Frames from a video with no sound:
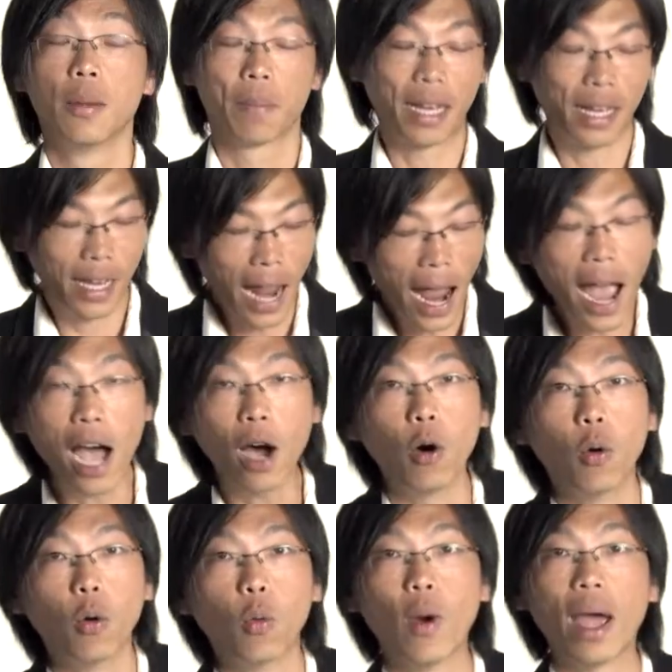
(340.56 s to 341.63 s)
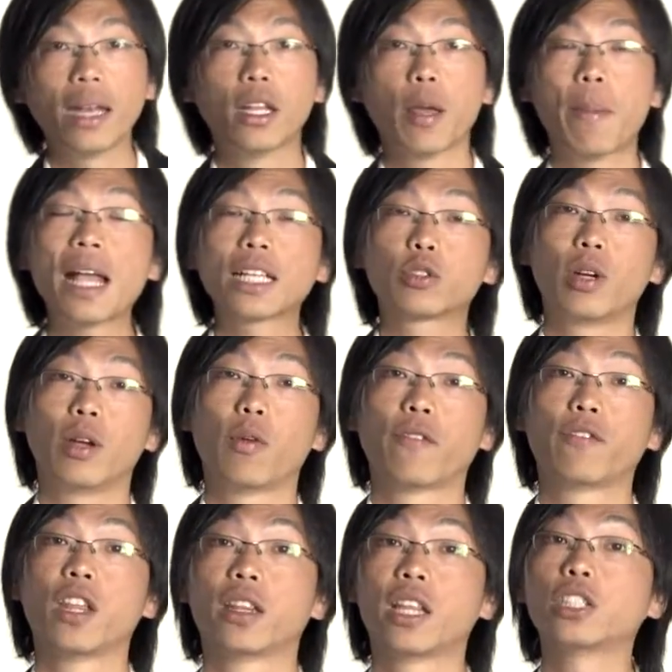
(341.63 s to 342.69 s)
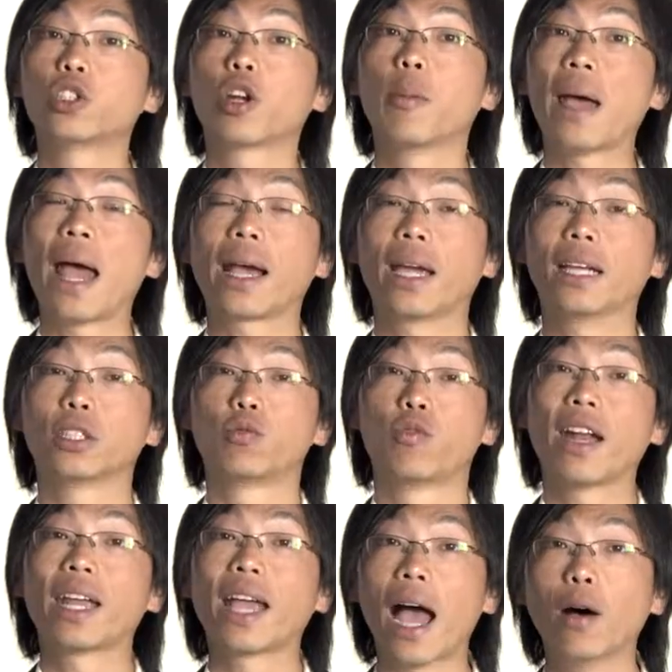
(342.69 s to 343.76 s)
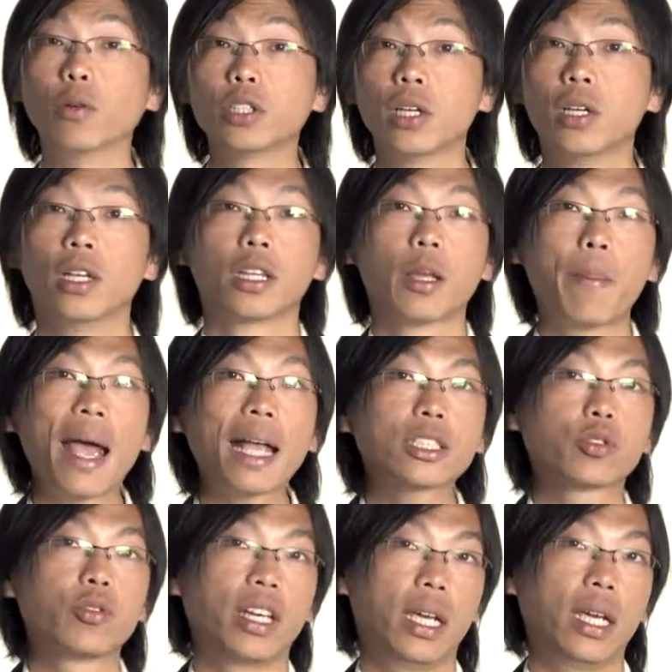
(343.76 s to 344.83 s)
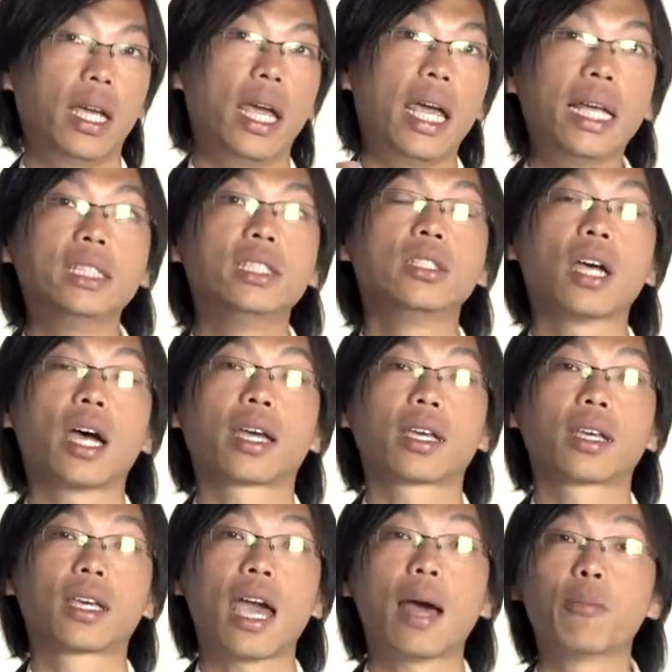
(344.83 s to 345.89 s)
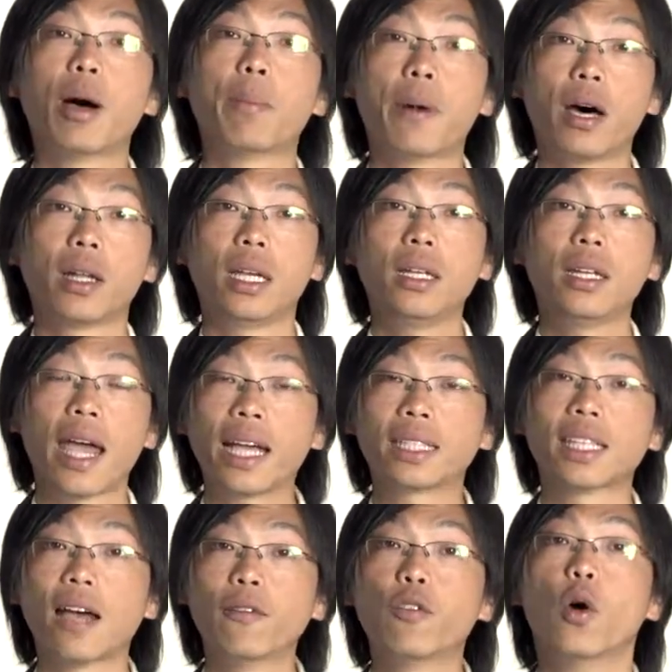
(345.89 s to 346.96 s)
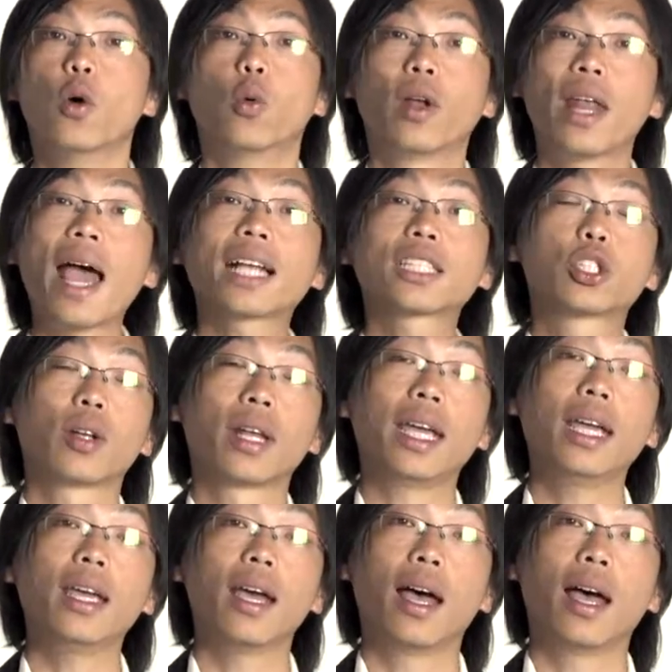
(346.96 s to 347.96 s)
But now, when the battery with the digital bag is running out, the battery in the camera body, the XF, would actually